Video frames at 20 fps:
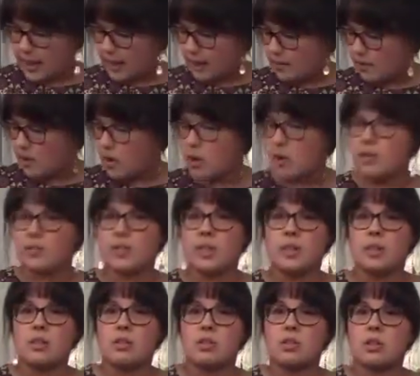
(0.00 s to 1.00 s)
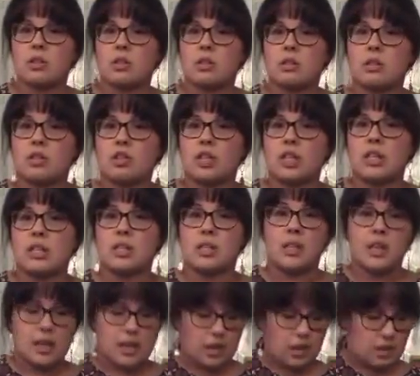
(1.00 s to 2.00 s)
I have all of the little sheets
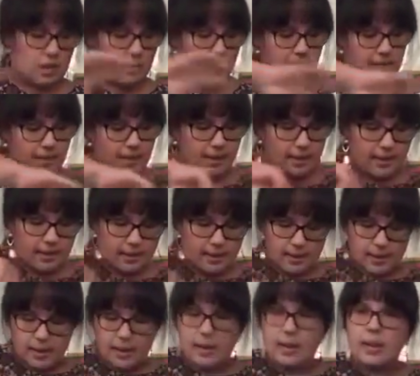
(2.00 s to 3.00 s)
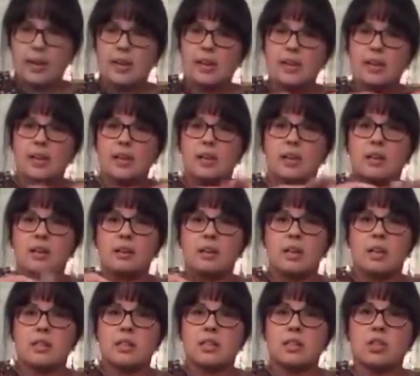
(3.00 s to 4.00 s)
here, any
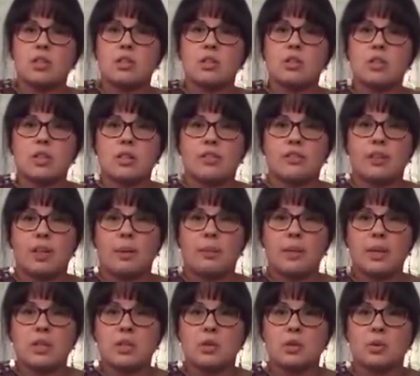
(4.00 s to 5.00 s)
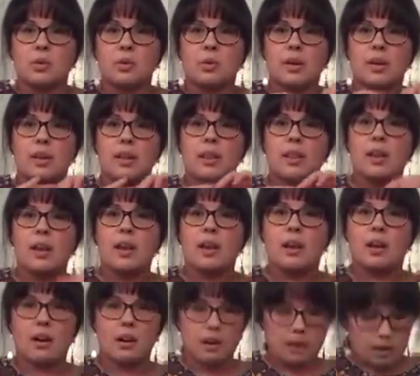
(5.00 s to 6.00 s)
additional stuff that we do
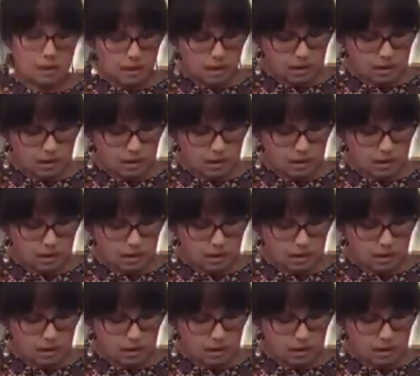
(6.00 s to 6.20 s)
there,